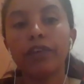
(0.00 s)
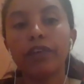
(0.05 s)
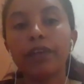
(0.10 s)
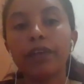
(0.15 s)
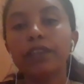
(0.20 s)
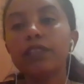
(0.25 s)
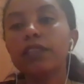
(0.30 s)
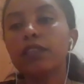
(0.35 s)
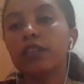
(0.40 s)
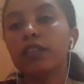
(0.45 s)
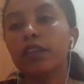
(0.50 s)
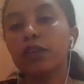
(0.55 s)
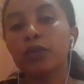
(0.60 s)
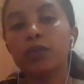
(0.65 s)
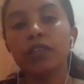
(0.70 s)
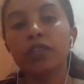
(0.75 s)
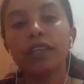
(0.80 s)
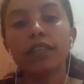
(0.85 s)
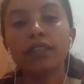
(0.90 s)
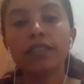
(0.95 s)
First,
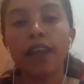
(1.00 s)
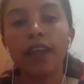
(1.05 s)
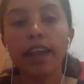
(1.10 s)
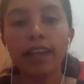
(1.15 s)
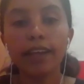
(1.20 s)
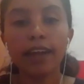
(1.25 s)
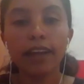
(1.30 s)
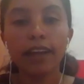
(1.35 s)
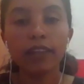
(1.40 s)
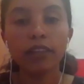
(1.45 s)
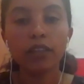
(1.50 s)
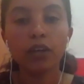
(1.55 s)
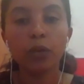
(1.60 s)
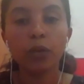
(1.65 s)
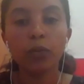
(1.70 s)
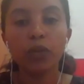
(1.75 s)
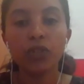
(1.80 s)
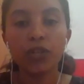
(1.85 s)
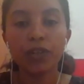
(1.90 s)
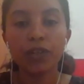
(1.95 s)
using StyleGAN,
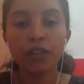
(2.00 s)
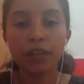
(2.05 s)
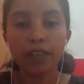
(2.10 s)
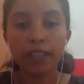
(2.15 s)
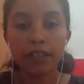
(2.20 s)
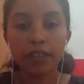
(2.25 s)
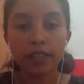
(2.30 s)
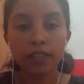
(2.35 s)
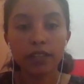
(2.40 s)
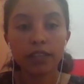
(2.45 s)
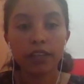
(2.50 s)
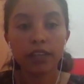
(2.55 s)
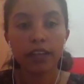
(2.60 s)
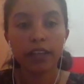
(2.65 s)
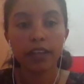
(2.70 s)
we generated